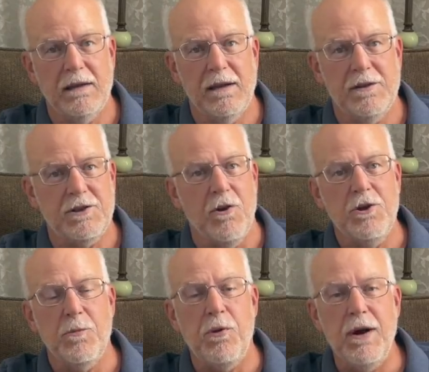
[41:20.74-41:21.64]
So
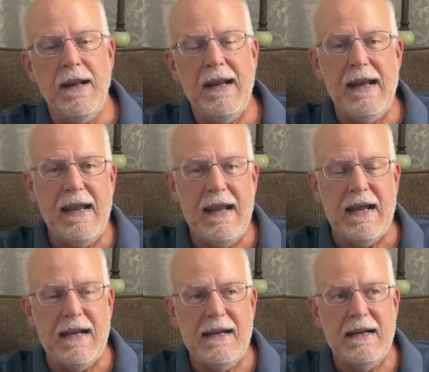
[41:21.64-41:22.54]
you're putting it
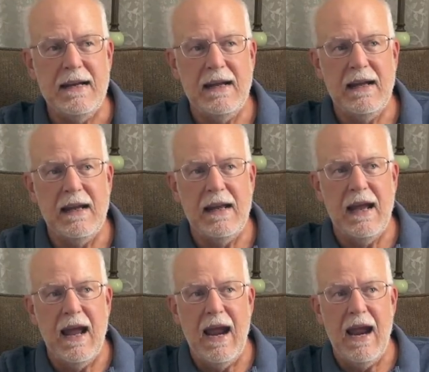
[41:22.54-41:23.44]
in,
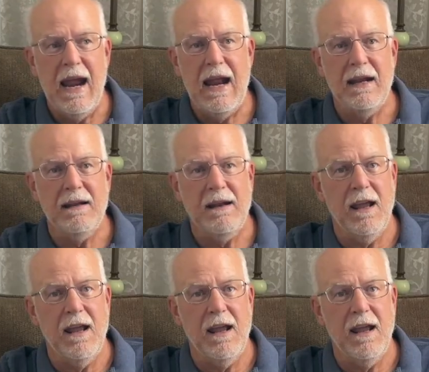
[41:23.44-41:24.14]
and